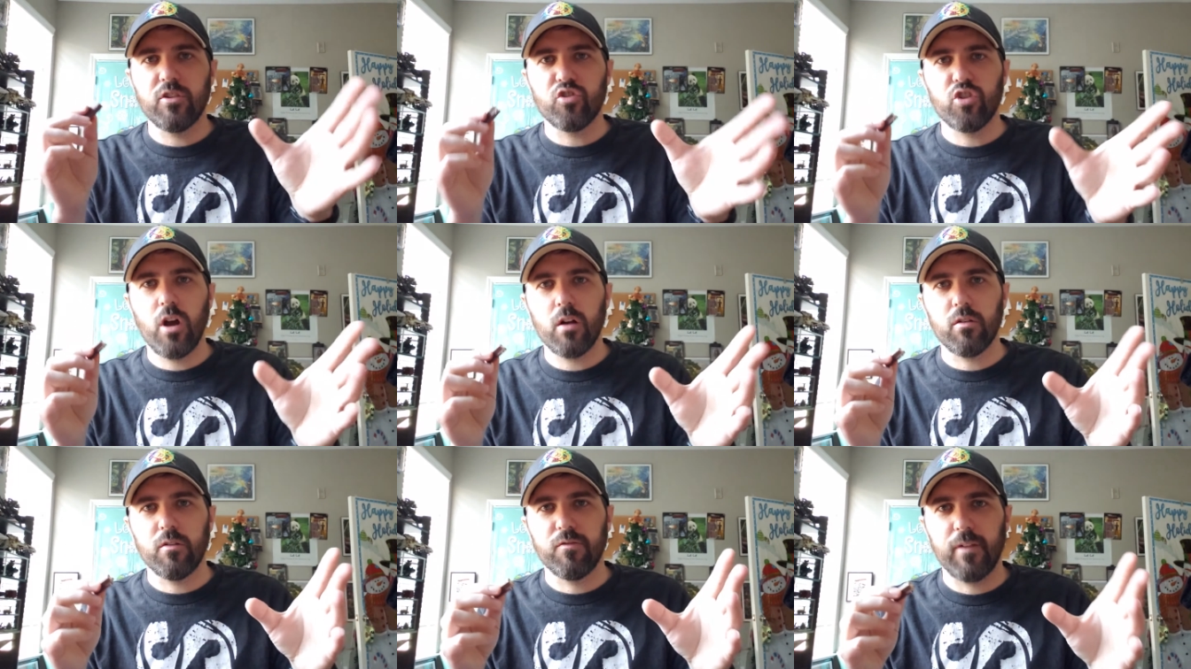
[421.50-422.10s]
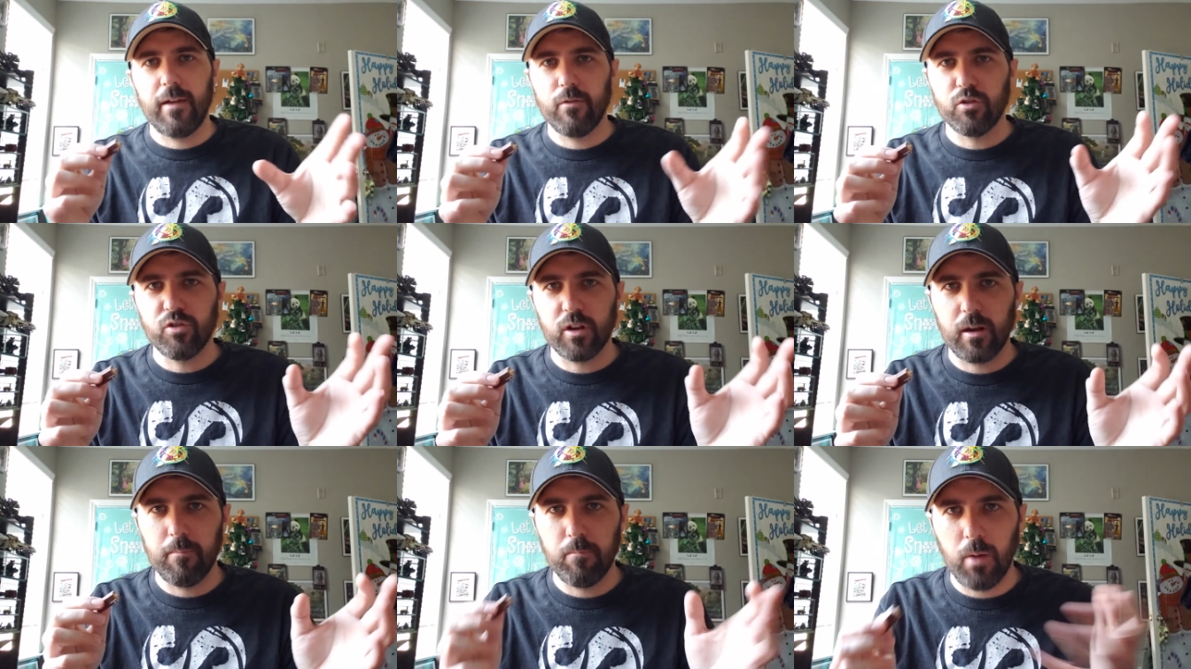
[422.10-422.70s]
and chocolate flavors
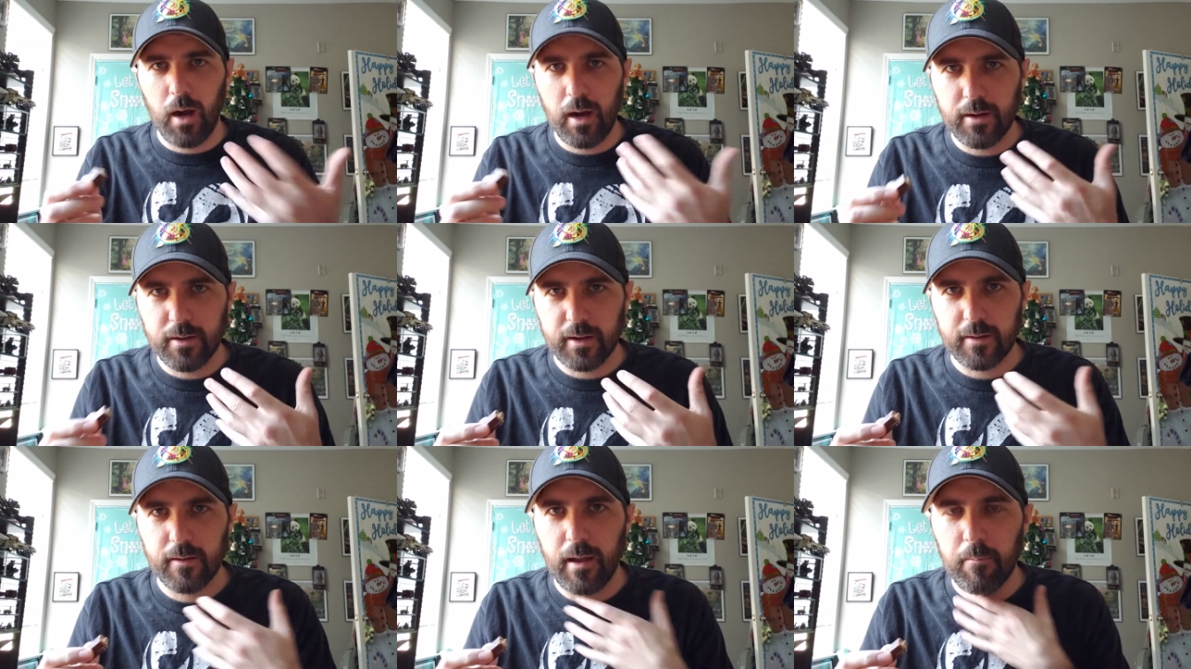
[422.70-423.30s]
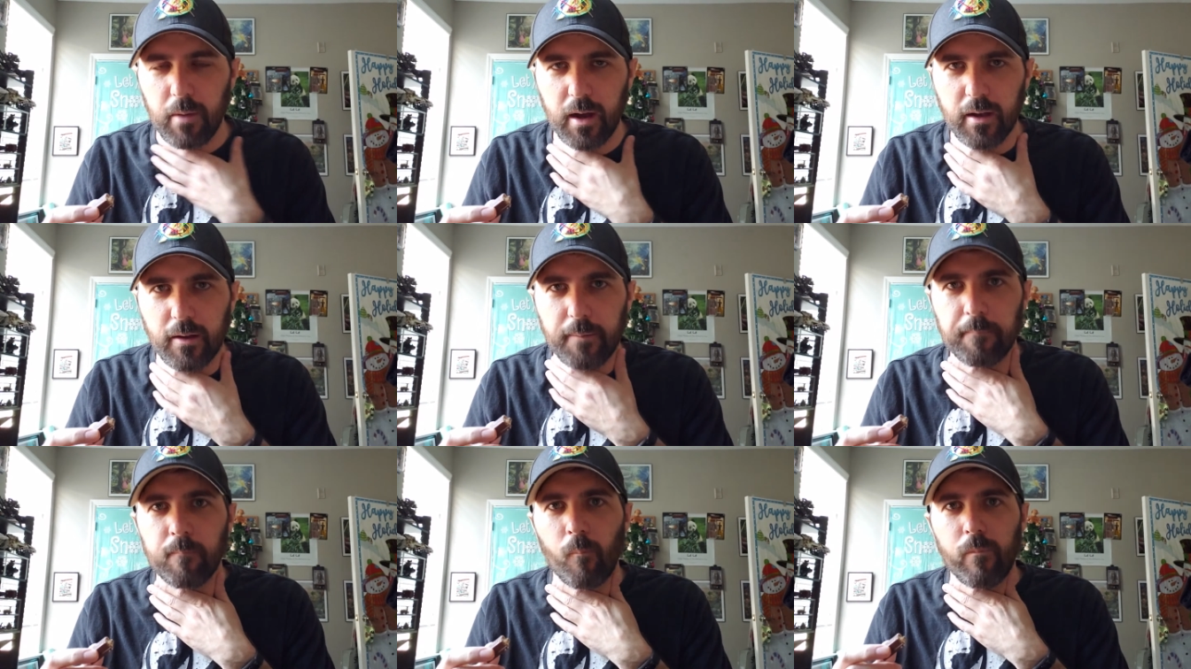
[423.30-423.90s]
are combining in
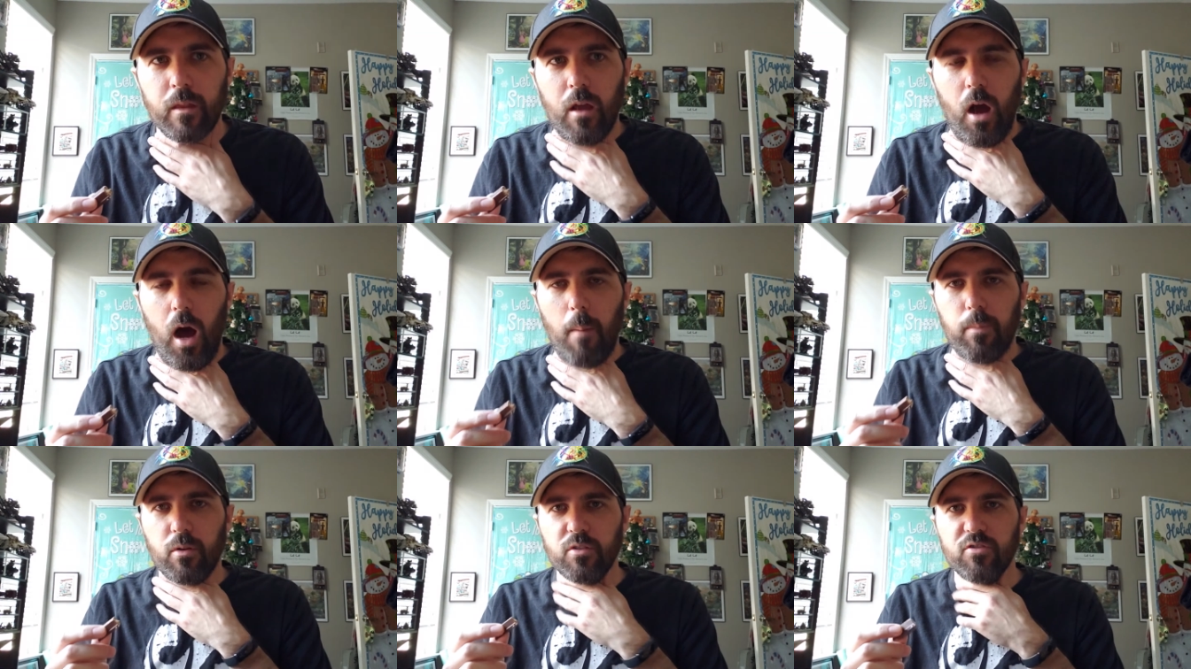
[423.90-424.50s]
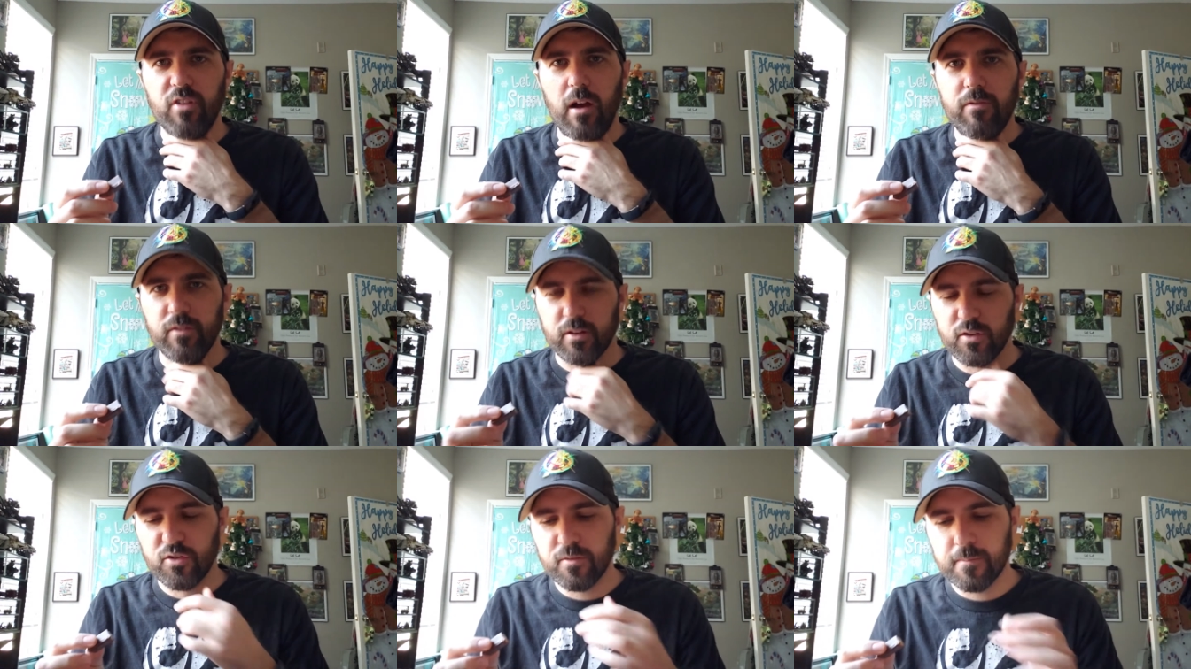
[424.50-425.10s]
my upper
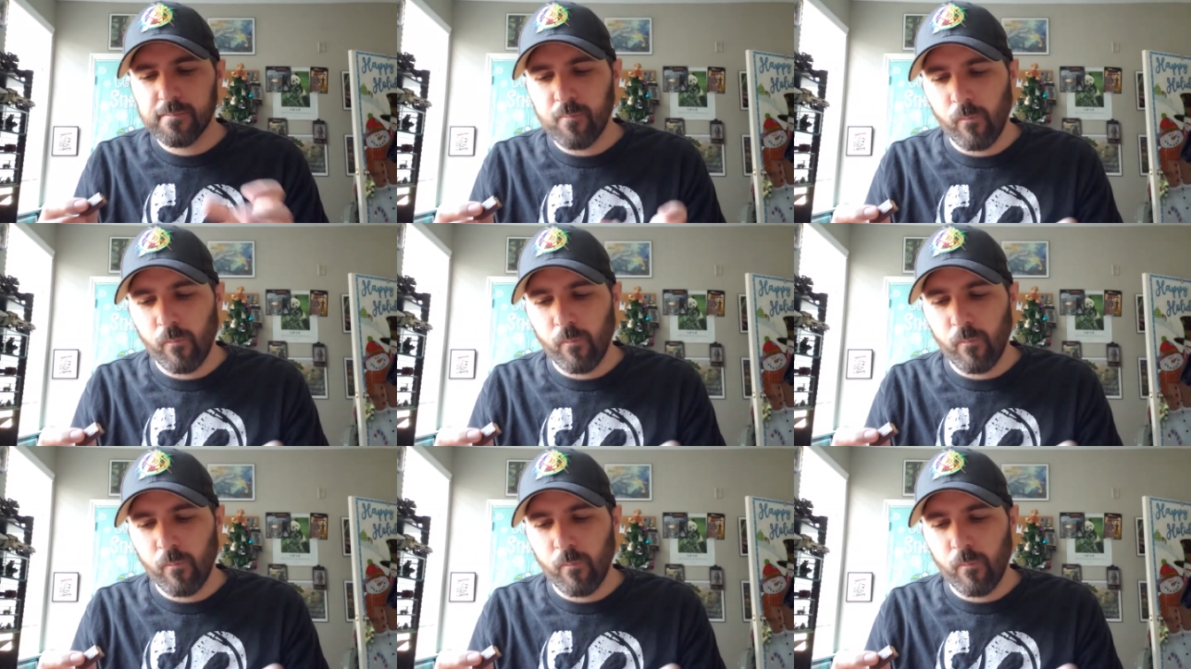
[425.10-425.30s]
esophagus